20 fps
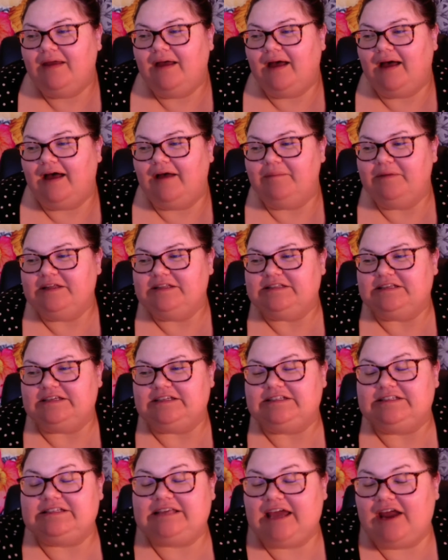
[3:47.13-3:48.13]
It's a
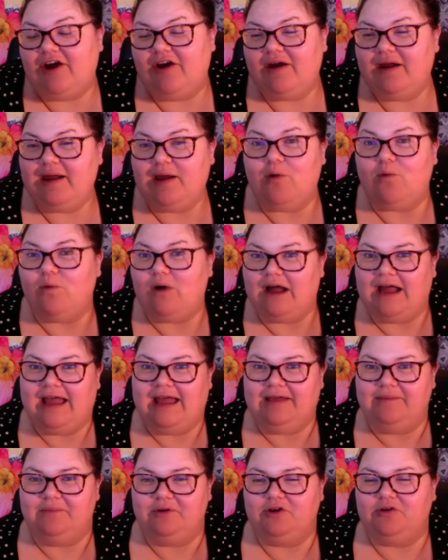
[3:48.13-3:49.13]
scary
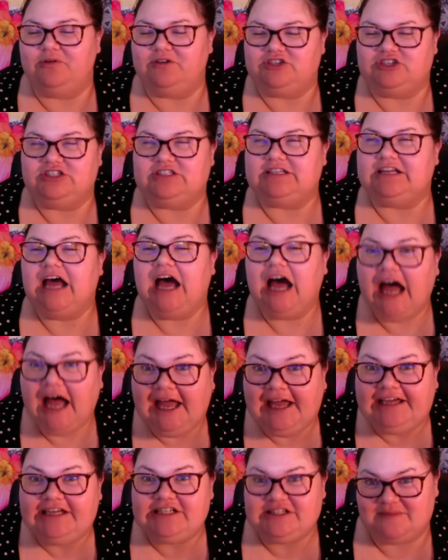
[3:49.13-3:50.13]
YA book, which is in
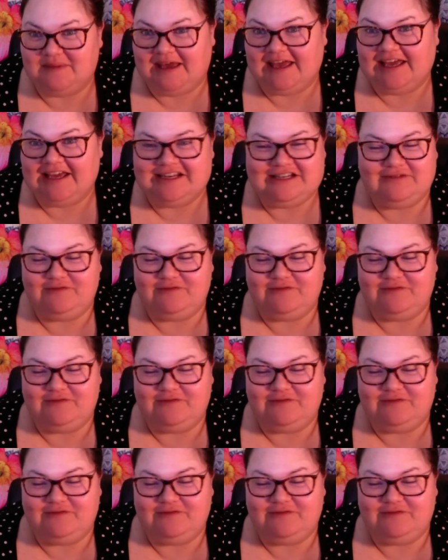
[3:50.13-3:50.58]
high demand.